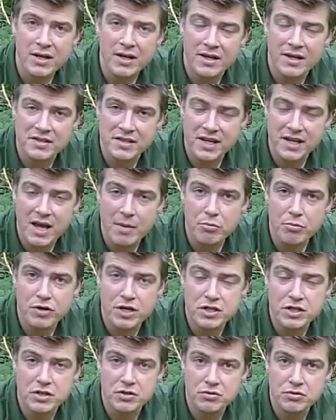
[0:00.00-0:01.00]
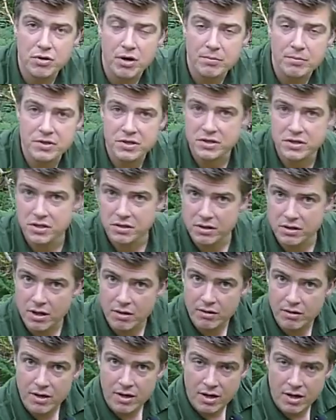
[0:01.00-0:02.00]
As the air pressure drops as you
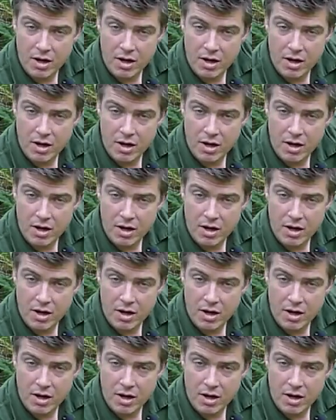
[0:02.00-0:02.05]
go